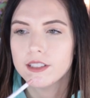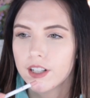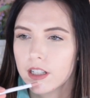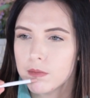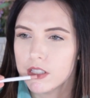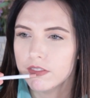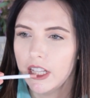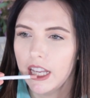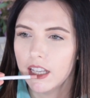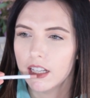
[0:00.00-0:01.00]
In terms of
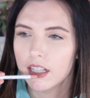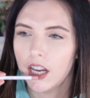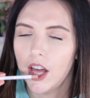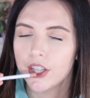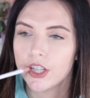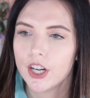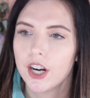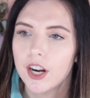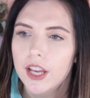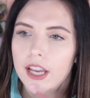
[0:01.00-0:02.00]
like
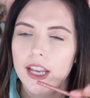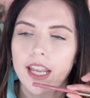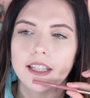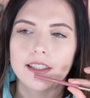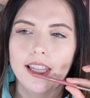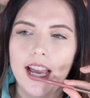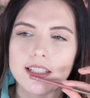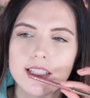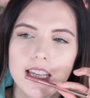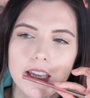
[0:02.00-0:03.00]
color and
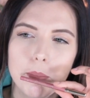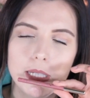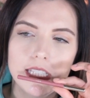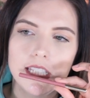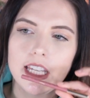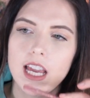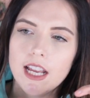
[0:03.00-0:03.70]
lasting ability,